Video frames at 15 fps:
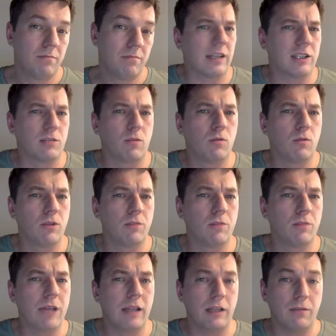customer would it?
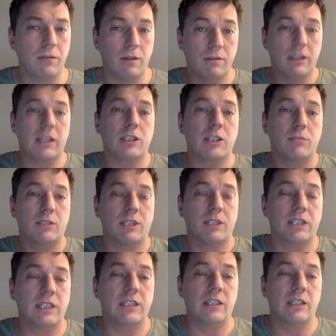Yeah, if the customer
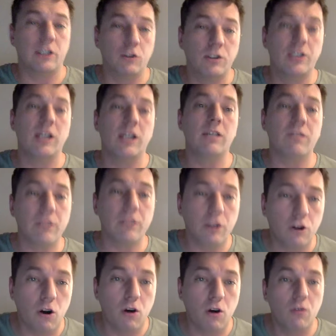sees that you're delivering
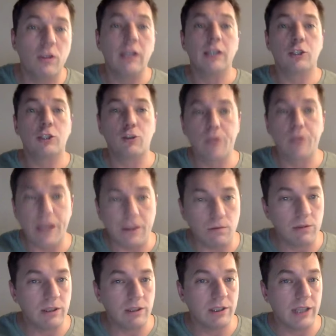code together
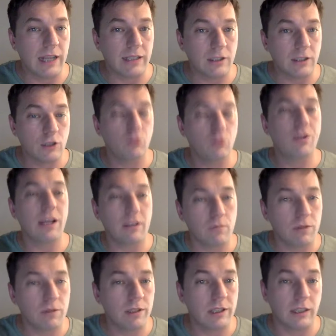with the test,
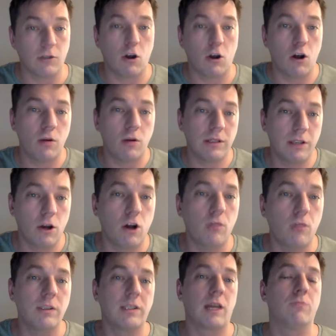they
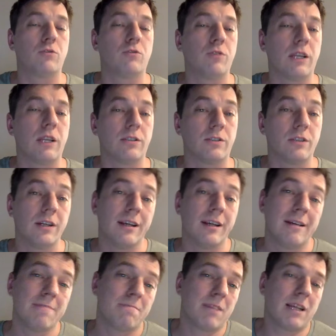always come together.
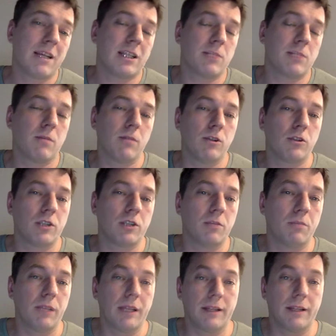The customer will not
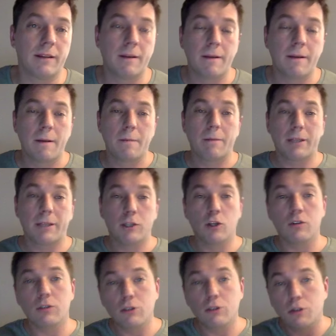complain. But
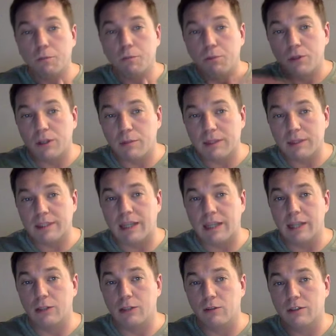don't put them
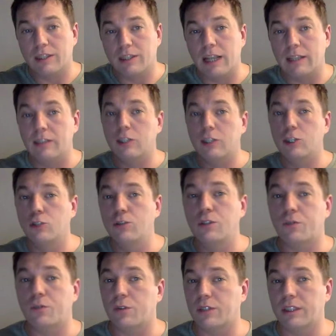aside. Don't say that they're two
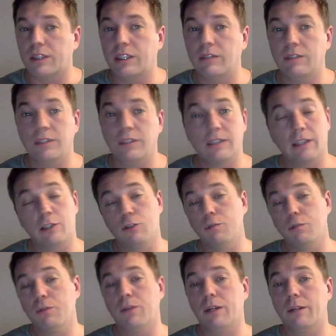different activities, and you'll
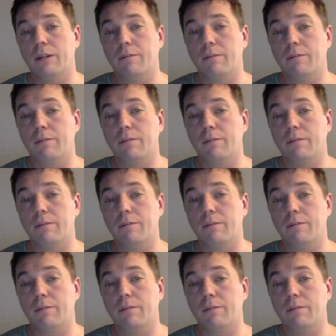be fine.